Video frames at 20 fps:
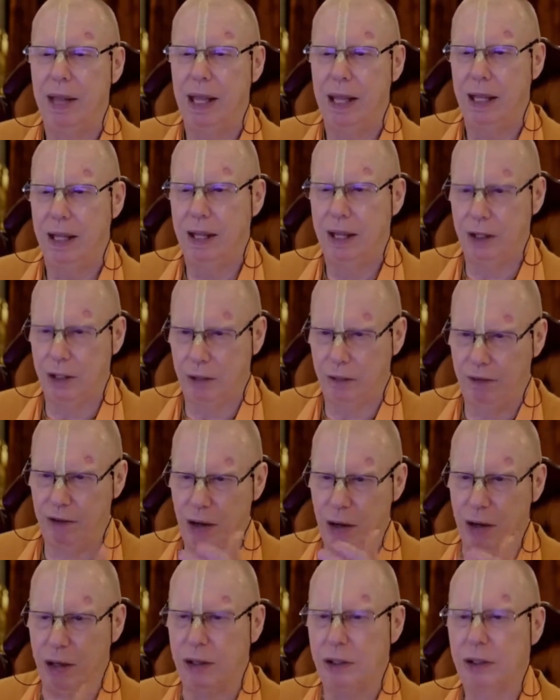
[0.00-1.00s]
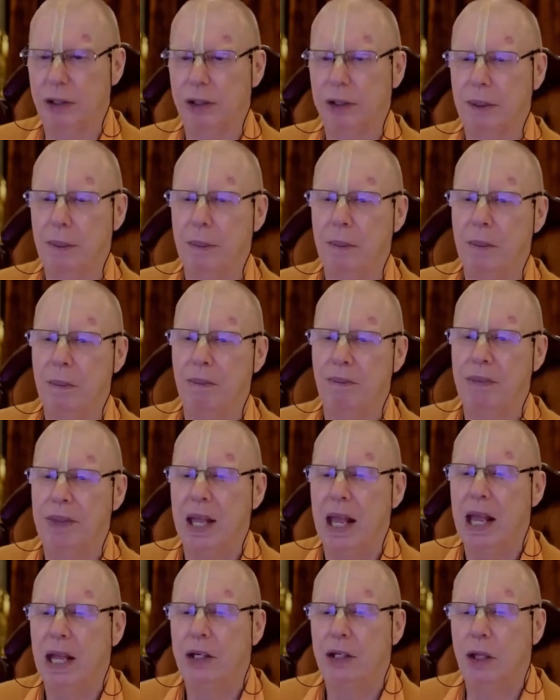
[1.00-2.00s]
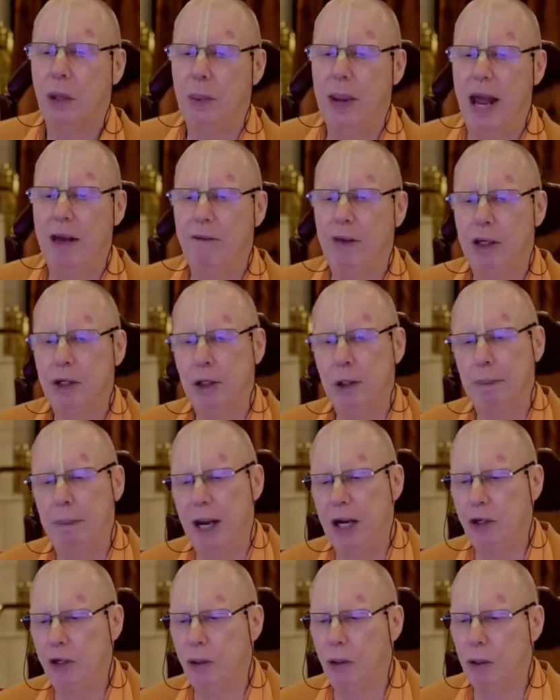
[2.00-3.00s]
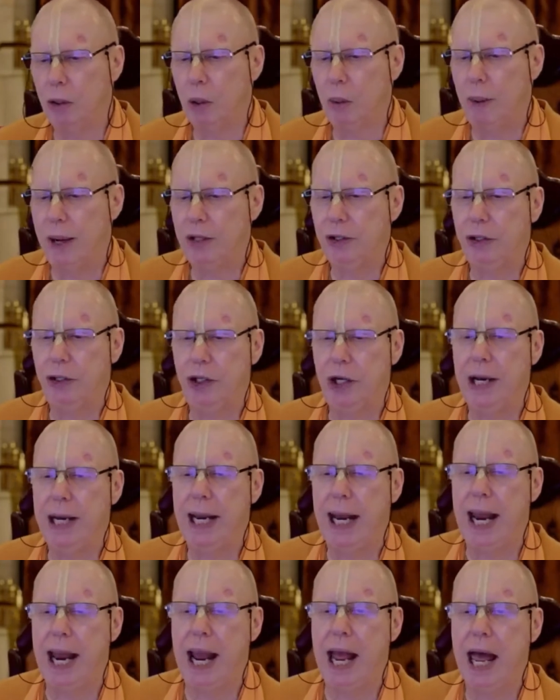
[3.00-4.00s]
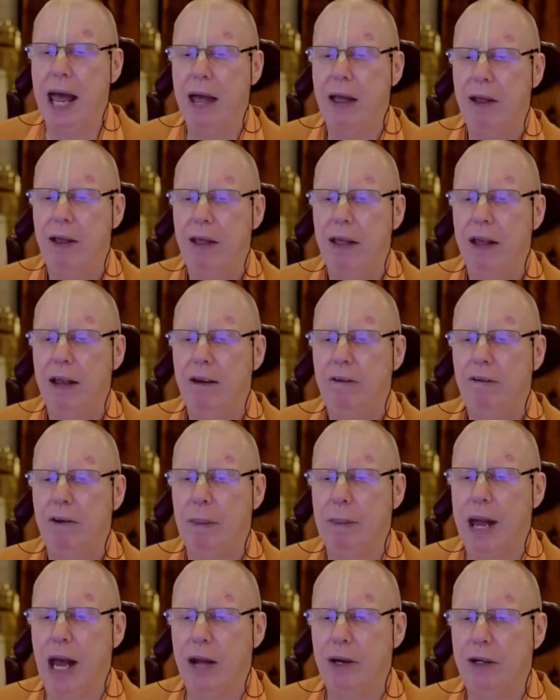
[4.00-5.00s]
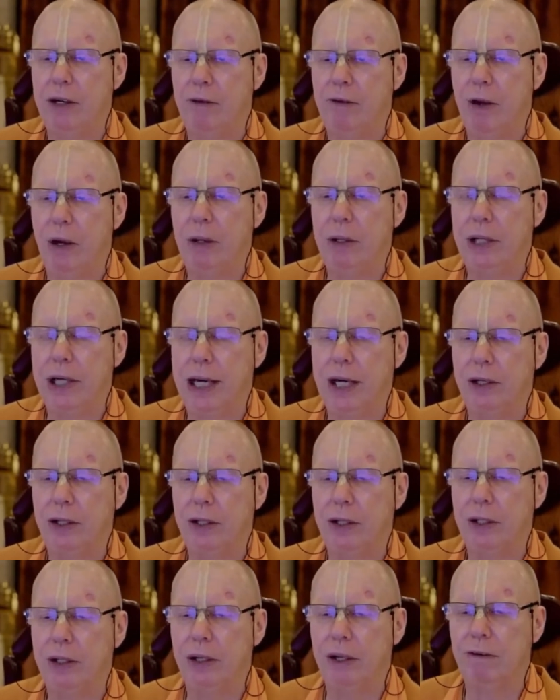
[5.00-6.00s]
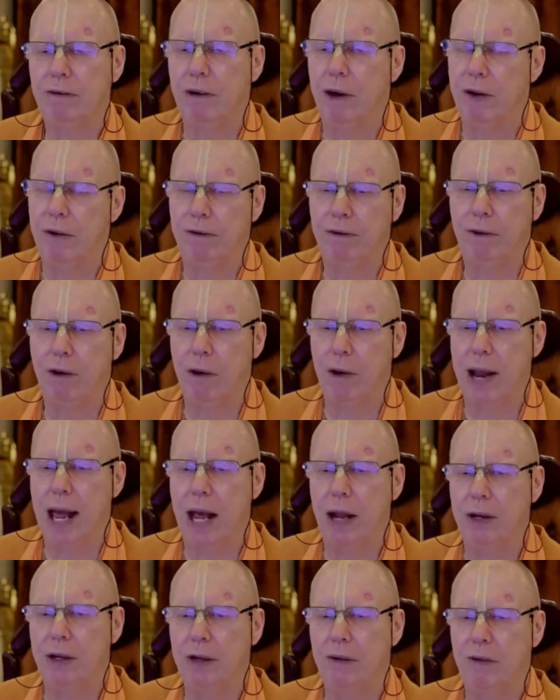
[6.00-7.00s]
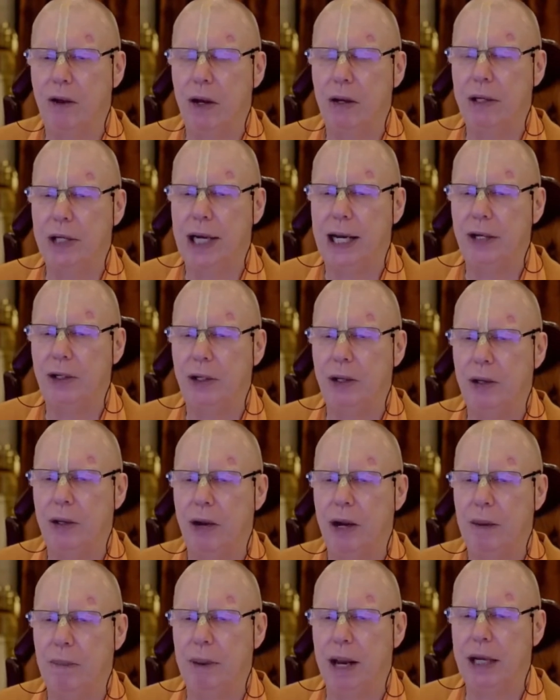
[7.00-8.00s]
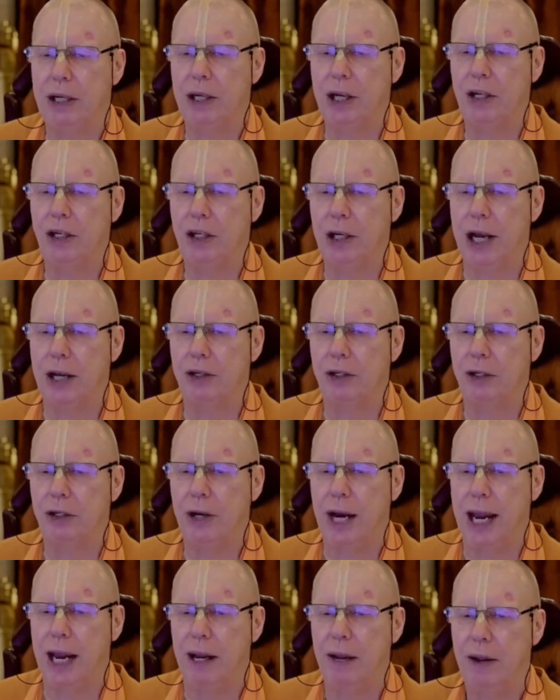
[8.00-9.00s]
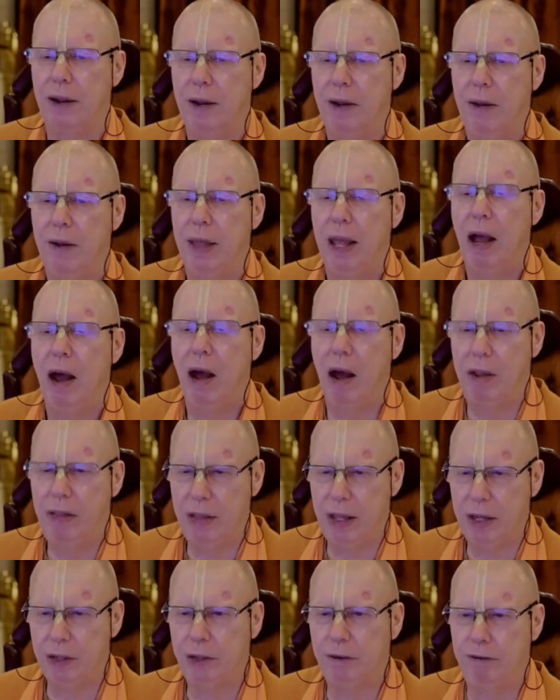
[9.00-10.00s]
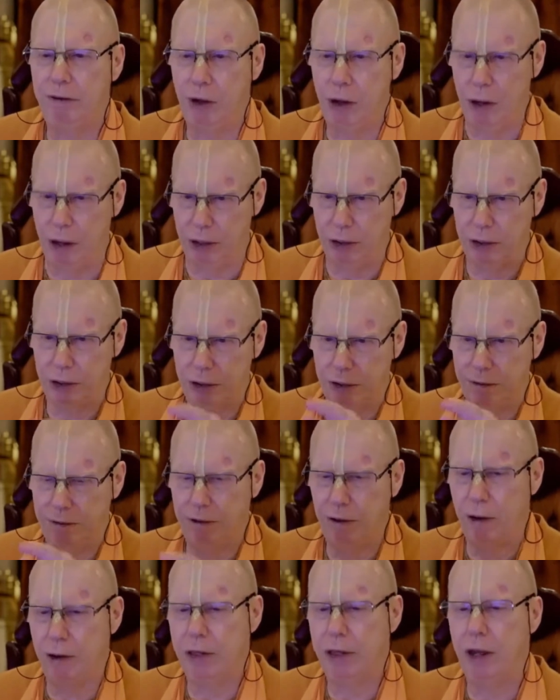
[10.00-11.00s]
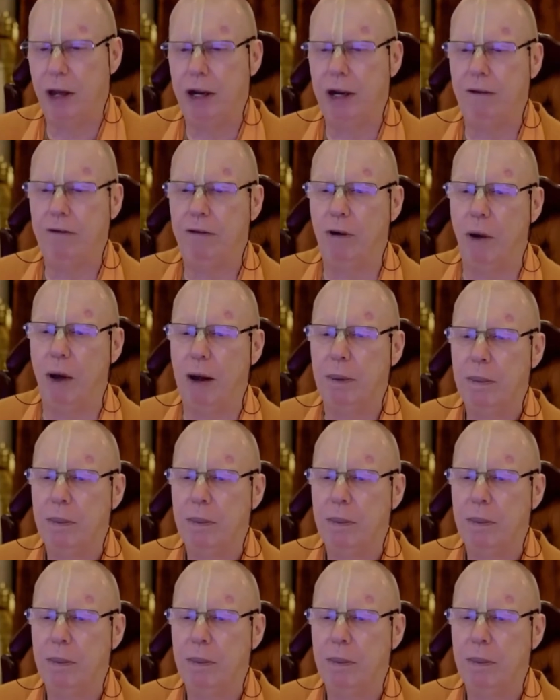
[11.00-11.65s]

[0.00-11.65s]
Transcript: this verse. So we have a special question here from our devotees, for our devotees who are doing Bhakti Shastri, on this verse, 434.